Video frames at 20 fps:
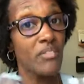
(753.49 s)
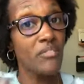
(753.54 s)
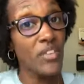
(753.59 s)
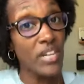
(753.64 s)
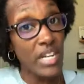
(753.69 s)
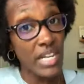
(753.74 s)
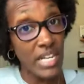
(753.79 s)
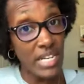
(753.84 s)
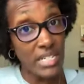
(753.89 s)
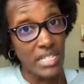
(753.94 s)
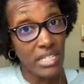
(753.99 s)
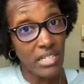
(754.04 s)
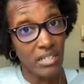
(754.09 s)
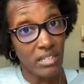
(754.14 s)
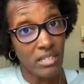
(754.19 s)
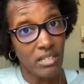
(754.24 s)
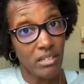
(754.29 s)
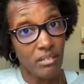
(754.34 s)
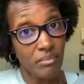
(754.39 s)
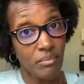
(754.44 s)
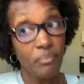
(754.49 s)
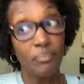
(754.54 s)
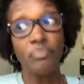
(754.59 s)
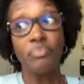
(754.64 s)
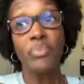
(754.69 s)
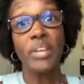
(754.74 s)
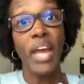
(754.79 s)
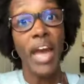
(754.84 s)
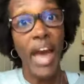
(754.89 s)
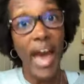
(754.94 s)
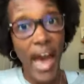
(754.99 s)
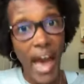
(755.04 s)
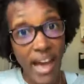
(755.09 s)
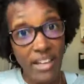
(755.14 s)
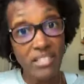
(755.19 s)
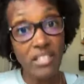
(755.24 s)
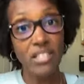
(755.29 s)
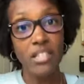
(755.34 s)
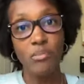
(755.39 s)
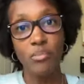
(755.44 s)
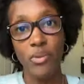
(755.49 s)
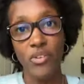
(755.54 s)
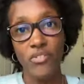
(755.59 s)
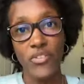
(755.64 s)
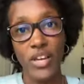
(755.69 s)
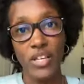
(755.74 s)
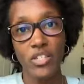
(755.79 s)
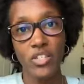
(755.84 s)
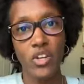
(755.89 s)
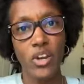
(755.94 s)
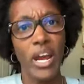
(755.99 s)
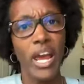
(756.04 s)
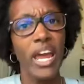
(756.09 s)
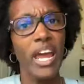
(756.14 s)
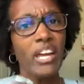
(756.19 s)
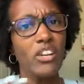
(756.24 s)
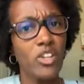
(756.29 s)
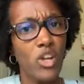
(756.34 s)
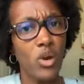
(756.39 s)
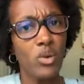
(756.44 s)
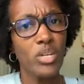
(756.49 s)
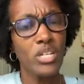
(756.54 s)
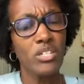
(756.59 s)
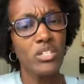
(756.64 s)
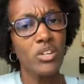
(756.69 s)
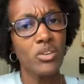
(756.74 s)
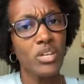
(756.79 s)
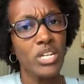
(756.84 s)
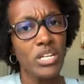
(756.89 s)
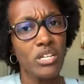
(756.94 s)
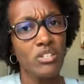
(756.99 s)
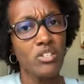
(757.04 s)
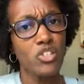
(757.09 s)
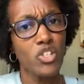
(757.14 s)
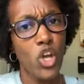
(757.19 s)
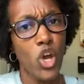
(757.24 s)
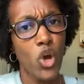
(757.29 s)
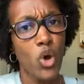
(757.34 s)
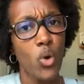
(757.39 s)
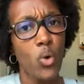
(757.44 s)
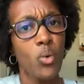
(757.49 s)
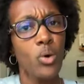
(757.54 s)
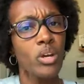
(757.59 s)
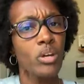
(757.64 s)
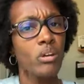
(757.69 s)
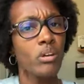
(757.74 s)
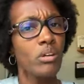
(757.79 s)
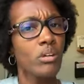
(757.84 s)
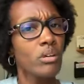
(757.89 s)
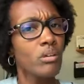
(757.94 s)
If it isn't, ask the professor, hey, I noticed there is no